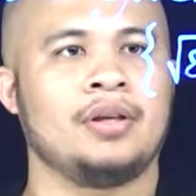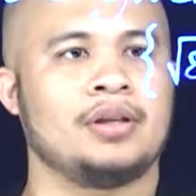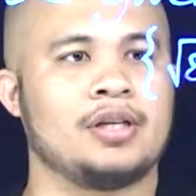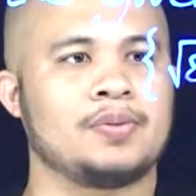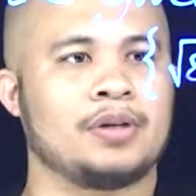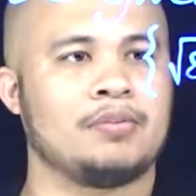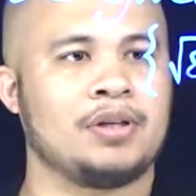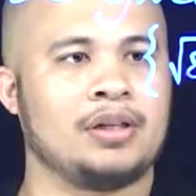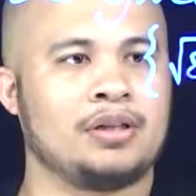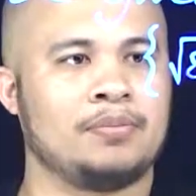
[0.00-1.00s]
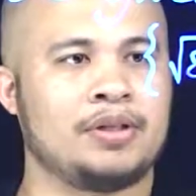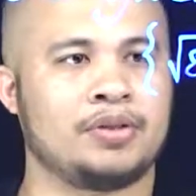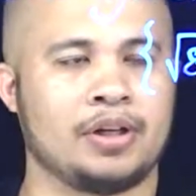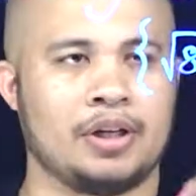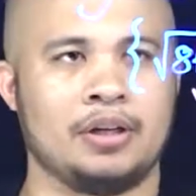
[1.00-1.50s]
this one can be a little bit
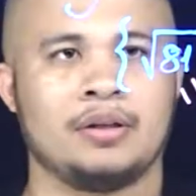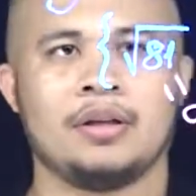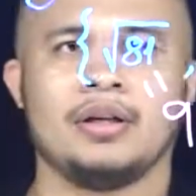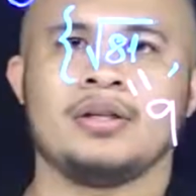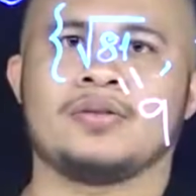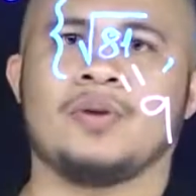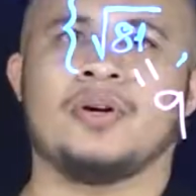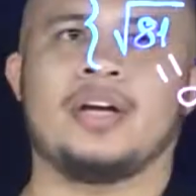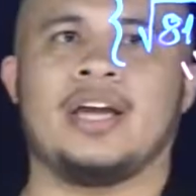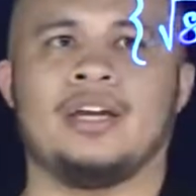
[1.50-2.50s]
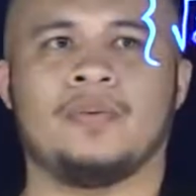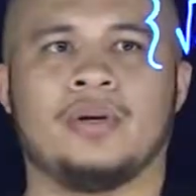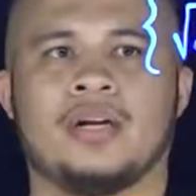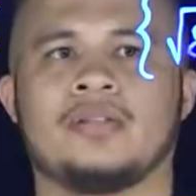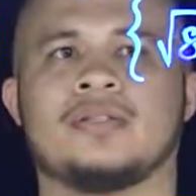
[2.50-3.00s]
tricky. Square root of
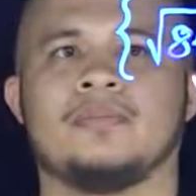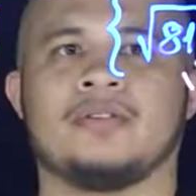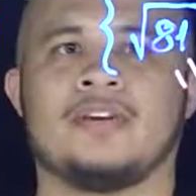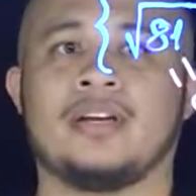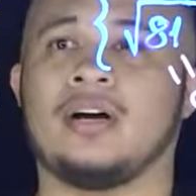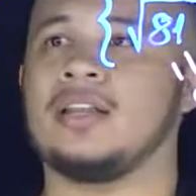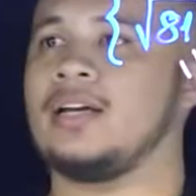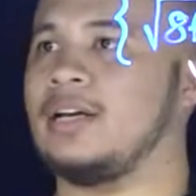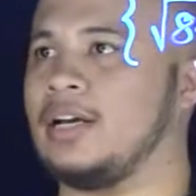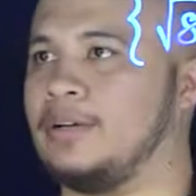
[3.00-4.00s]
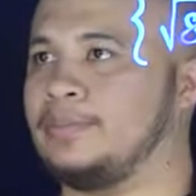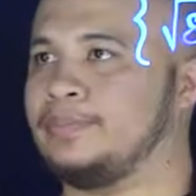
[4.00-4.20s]
81, I'll simplify and call that 9.